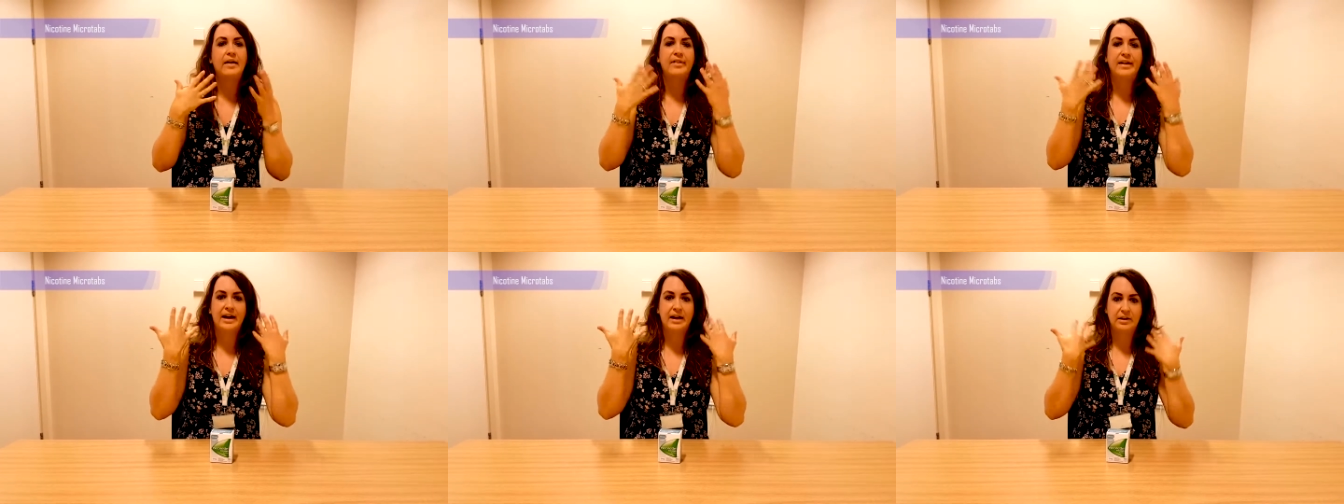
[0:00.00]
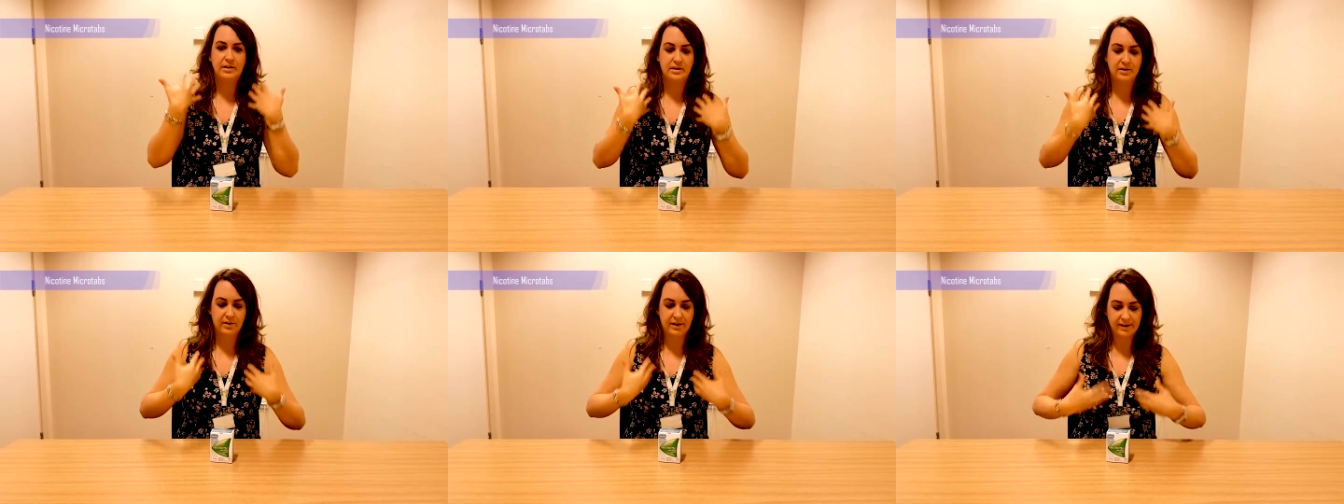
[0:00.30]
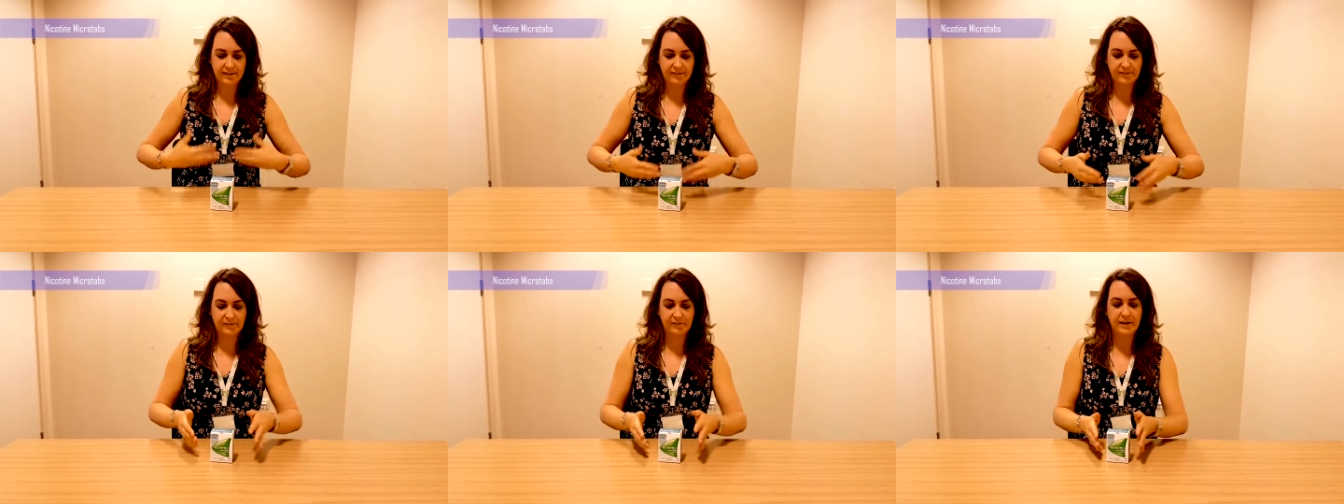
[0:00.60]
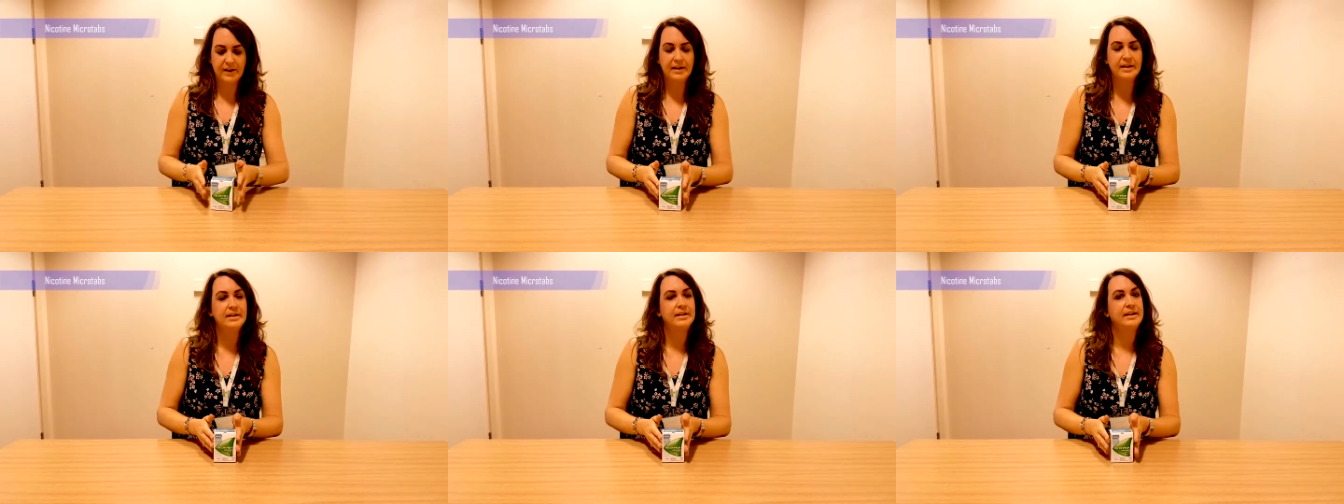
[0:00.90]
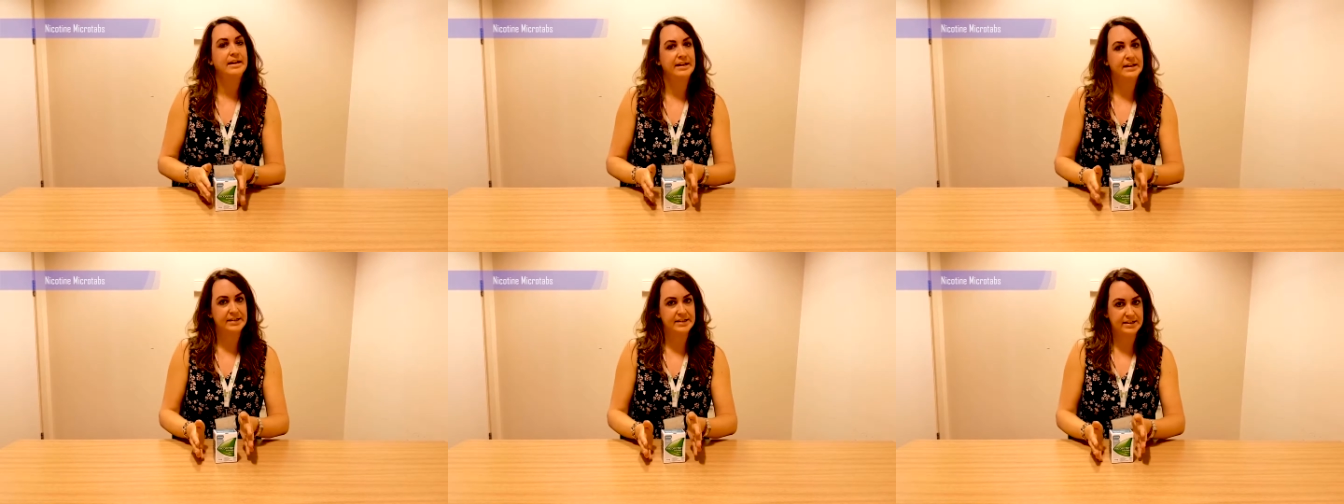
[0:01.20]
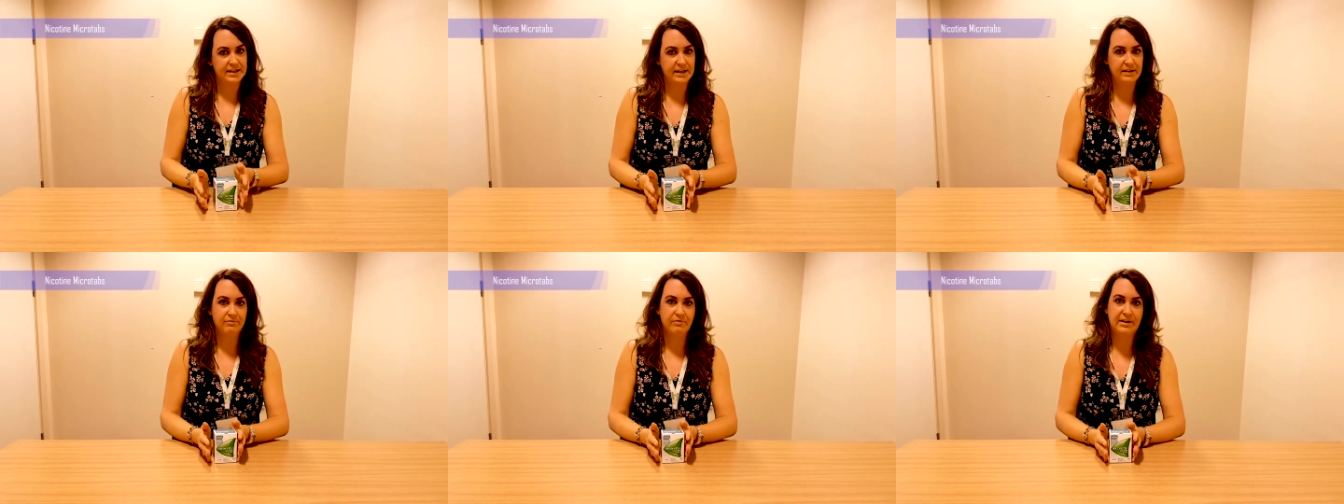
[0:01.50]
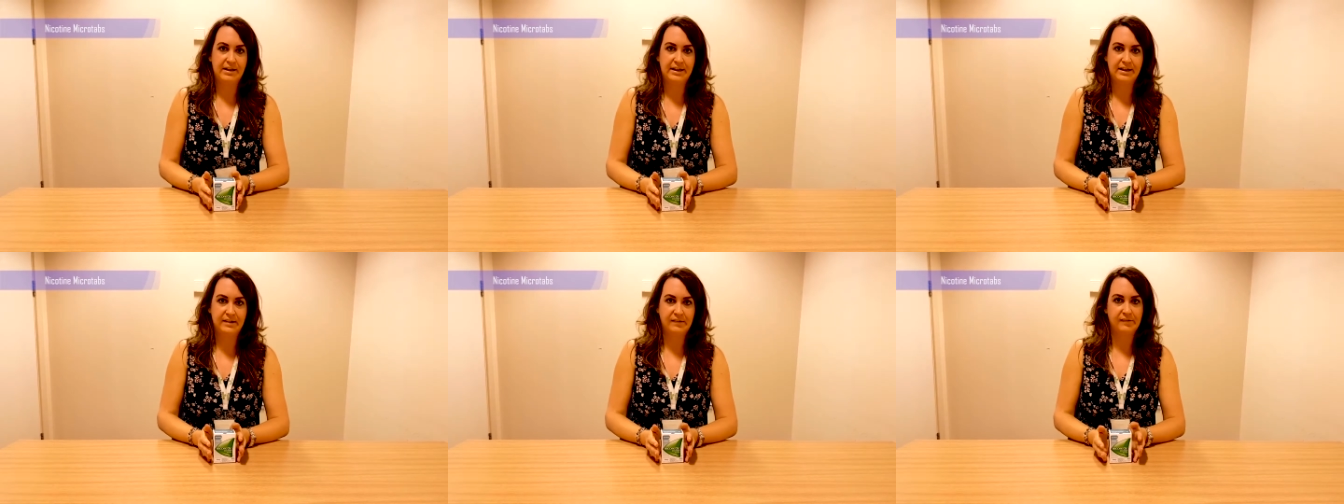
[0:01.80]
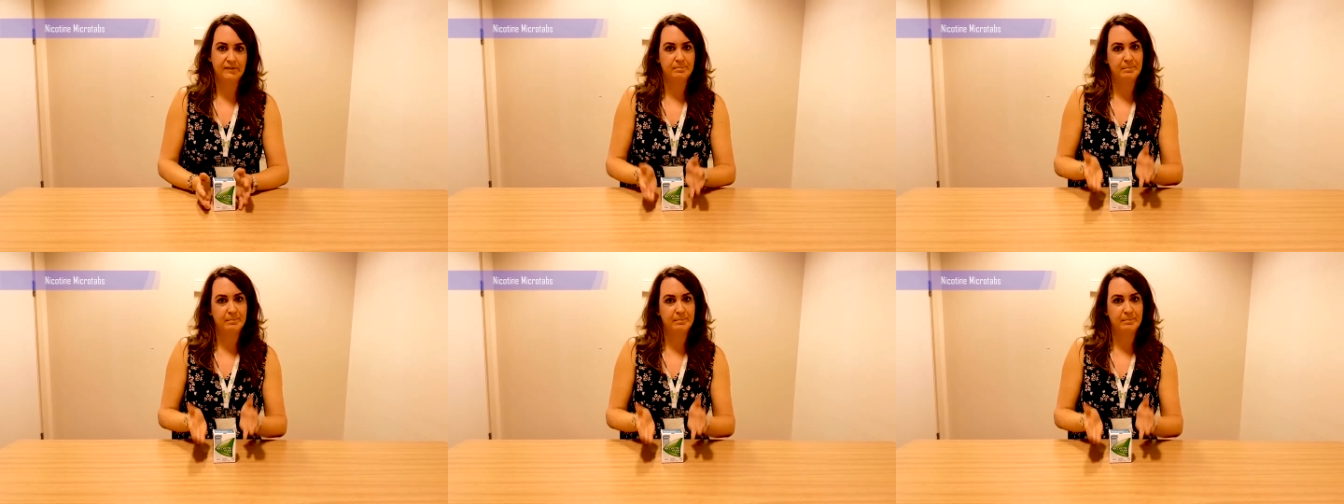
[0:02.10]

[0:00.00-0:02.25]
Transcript: that nice nicotine release,